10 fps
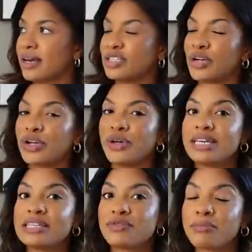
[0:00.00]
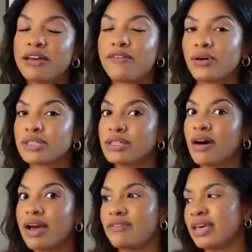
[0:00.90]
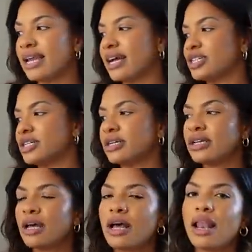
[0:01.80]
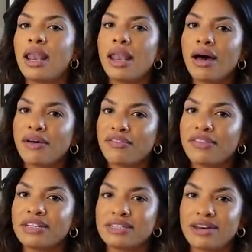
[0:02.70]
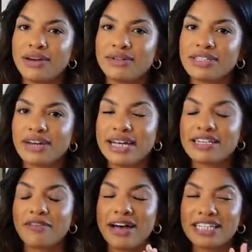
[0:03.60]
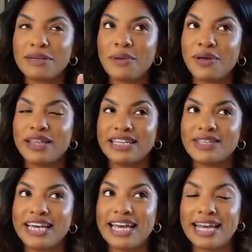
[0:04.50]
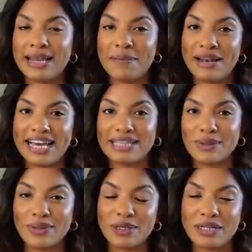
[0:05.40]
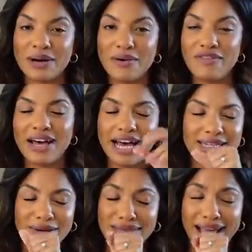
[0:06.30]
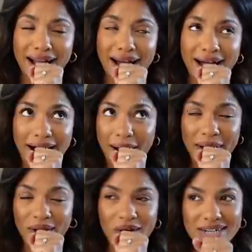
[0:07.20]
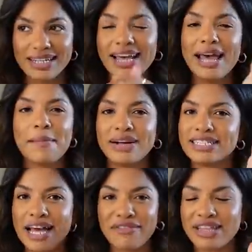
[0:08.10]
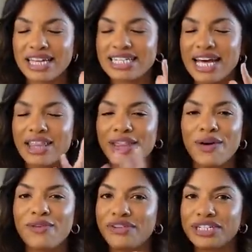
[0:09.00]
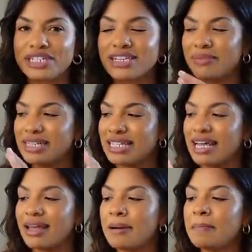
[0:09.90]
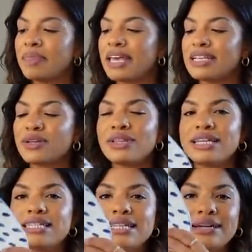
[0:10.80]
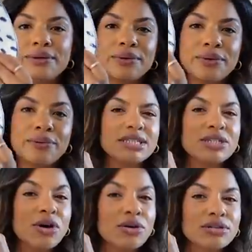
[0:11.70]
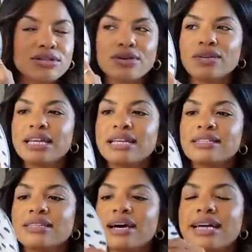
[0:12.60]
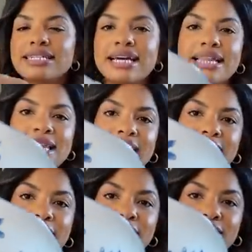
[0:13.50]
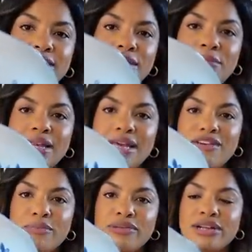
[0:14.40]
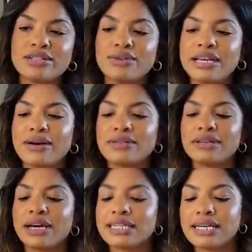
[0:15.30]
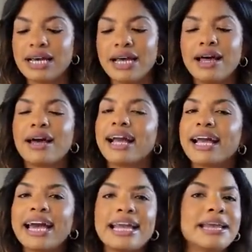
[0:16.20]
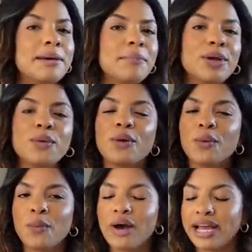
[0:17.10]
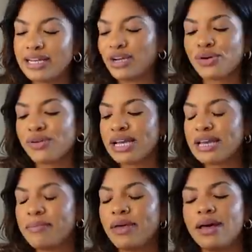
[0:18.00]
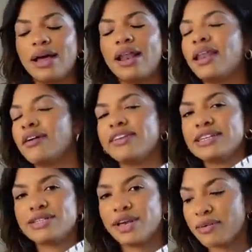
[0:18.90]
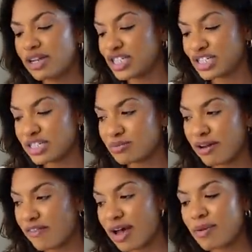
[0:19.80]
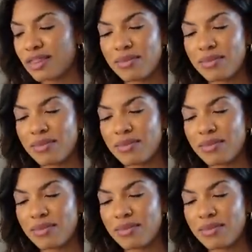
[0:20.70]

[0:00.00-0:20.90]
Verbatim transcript: I don't know. This is from their Fox and Ivy collection. Love the design on the sides. I've actually put this in place on the shelf and I was like, brings everything together. The whole vision is coming together. It's got these little dots on the inside and then some leaf prints on the outside. Again, blue on white, cream. Love it so much. It's just my vibe at the